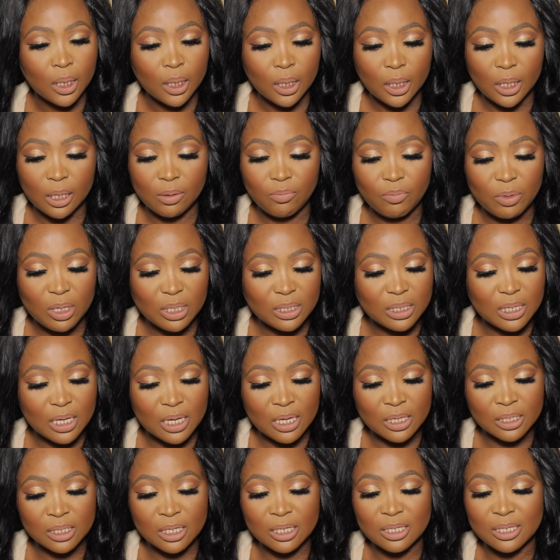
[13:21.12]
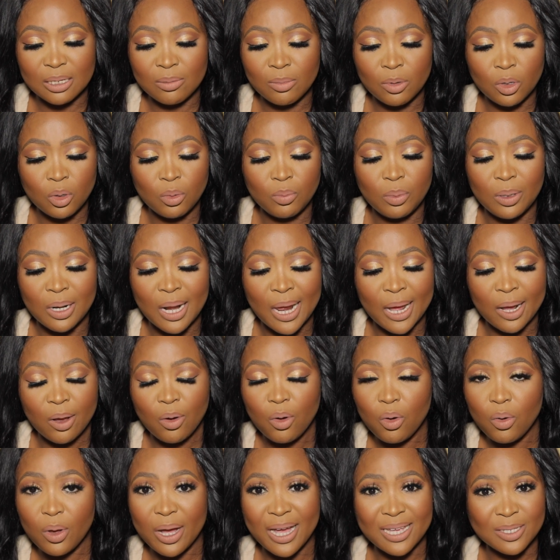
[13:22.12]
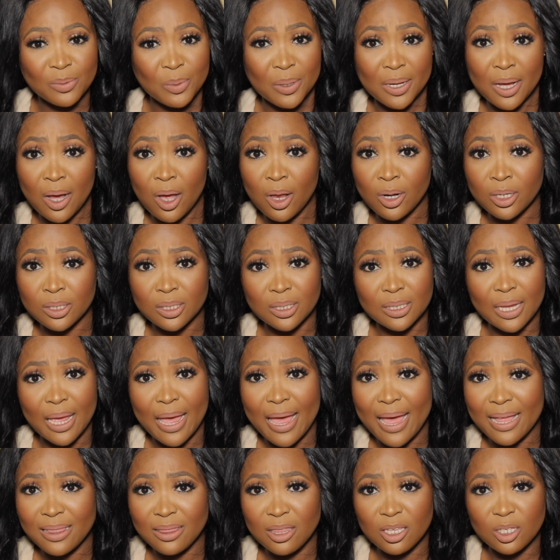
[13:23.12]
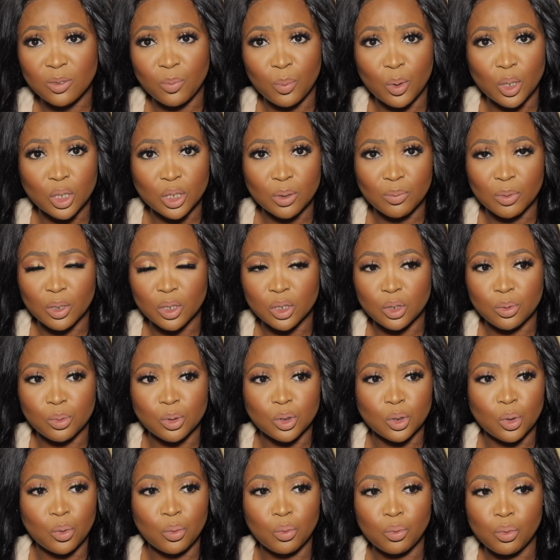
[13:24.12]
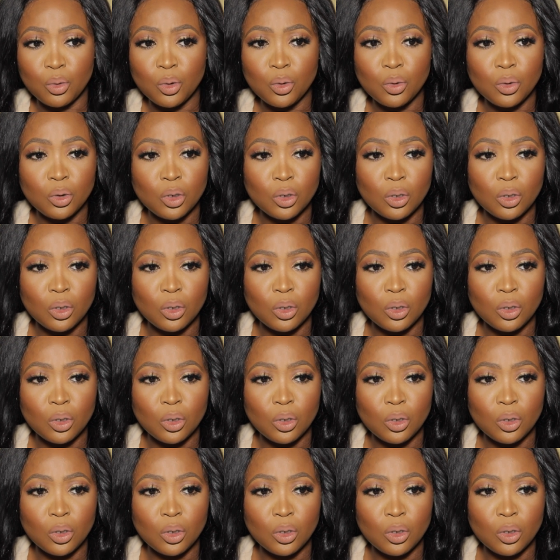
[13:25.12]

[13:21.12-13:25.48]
in meetings and someone would be like, oh guys, we can't add this person because they were so rude.